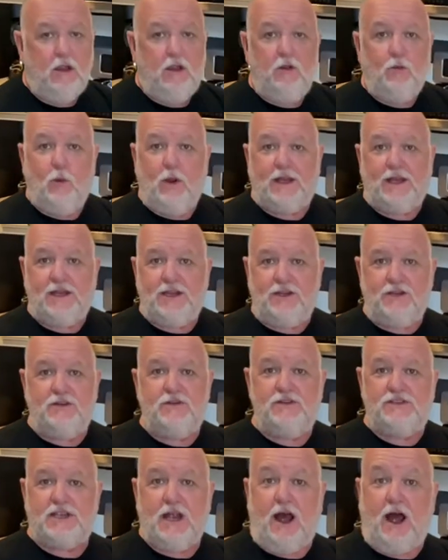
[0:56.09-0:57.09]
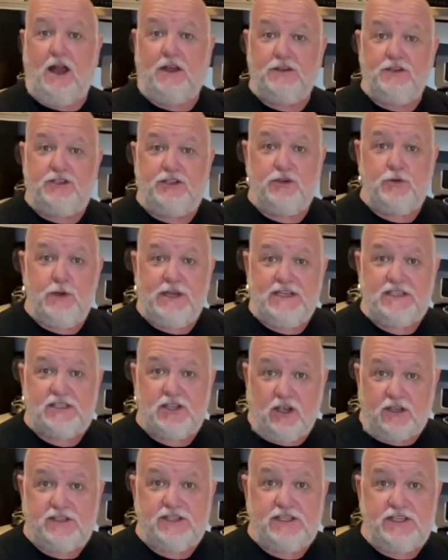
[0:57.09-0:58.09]
We're going to use andouille
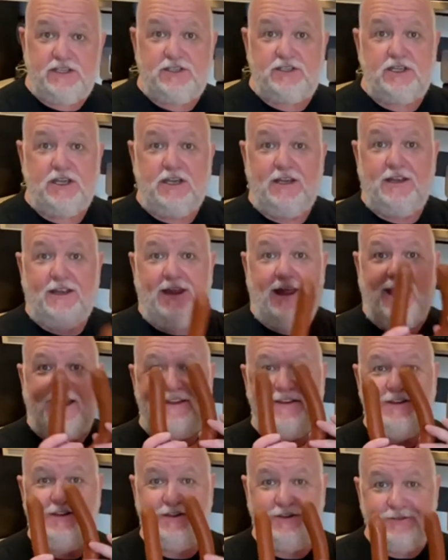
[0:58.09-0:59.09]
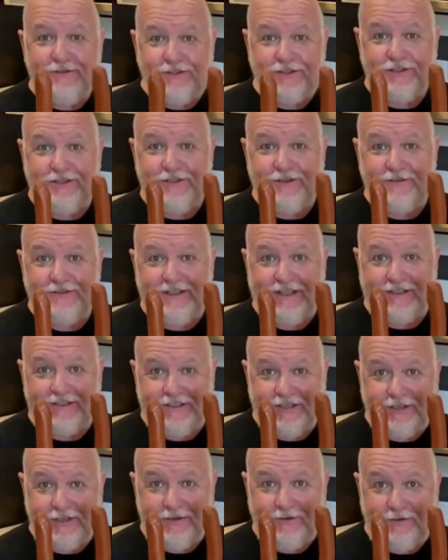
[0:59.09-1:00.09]
sausage, and you should use it
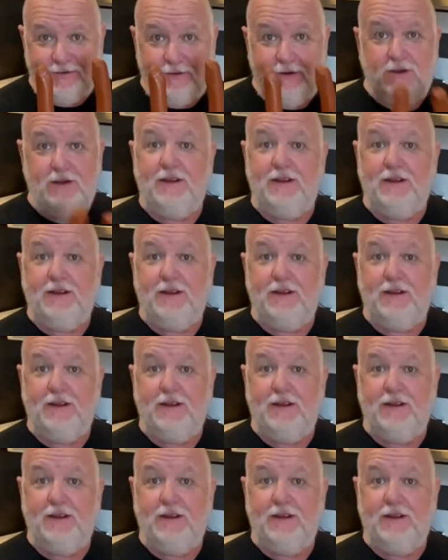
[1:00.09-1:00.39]
too,